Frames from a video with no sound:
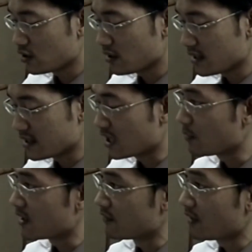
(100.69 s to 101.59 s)
ischemic
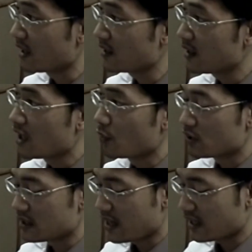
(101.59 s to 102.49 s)
event which
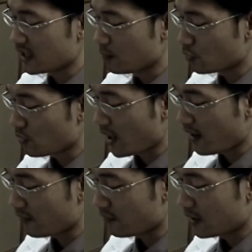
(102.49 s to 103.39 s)
led him to have